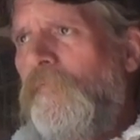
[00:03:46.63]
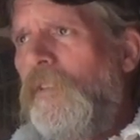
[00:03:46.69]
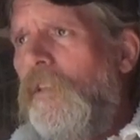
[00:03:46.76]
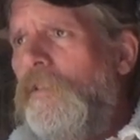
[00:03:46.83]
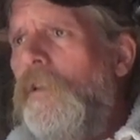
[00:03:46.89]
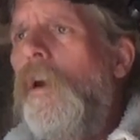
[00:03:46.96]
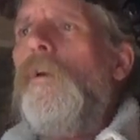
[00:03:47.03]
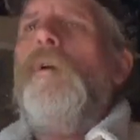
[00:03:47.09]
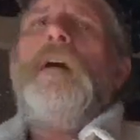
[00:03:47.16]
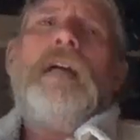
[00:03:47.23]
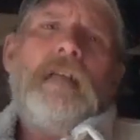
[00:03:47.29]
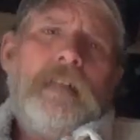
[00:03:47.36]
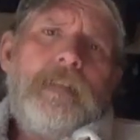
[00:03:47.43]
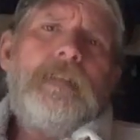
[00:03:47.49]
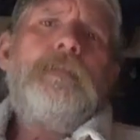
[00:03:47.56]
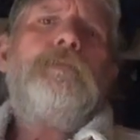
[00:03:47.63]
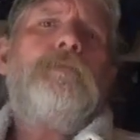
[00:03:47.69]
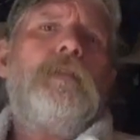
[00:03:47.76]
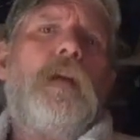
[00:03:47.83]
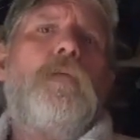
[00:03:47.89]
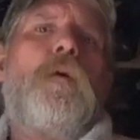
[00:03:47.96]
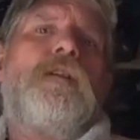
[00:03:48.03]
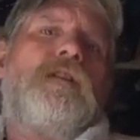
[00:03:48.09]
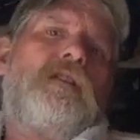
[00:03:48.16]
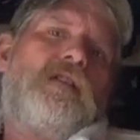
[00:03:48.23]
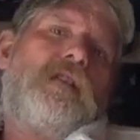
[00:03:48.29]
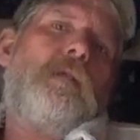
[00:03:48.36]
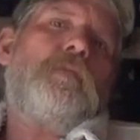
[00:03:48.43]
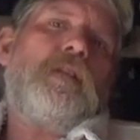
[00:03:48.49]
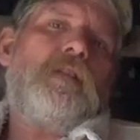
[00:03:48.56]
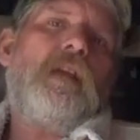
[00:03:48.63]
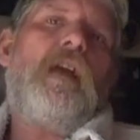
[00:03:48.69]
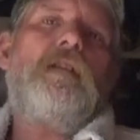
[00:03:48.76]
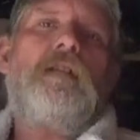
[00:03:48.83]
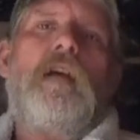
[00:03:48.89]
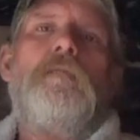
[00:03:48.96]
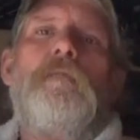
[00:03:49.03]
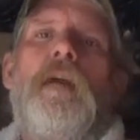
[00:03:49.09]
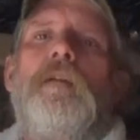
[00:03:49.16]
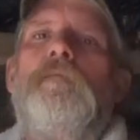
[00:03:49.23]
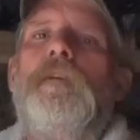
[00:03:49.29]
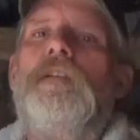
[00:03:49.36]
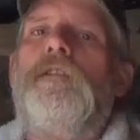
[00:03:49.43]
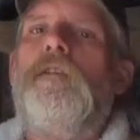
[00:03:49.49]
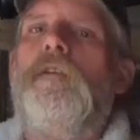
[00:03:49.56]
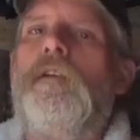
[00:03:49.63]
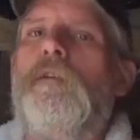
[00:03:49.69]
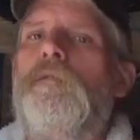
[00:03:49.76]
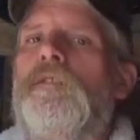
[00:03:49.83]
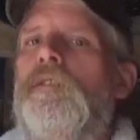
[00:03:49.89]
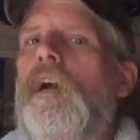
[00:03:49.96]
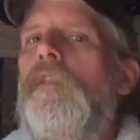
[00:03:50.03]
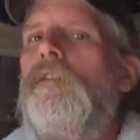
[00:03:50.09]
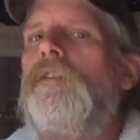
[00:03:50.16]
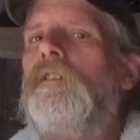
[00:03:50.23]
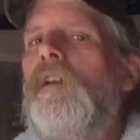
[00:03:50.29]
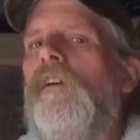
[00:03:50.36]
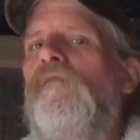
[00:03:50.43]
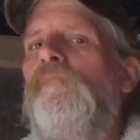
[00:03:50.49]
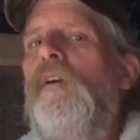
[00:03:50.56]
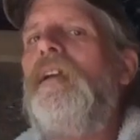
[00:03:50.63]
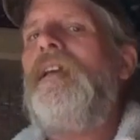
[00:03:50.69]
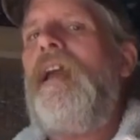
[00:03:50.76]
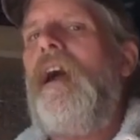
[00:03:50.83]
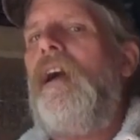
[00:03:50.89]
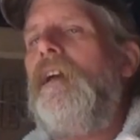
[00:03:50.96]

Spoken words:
So it wasn't the septic tank that made me do it, it was the other stuff. But yeah,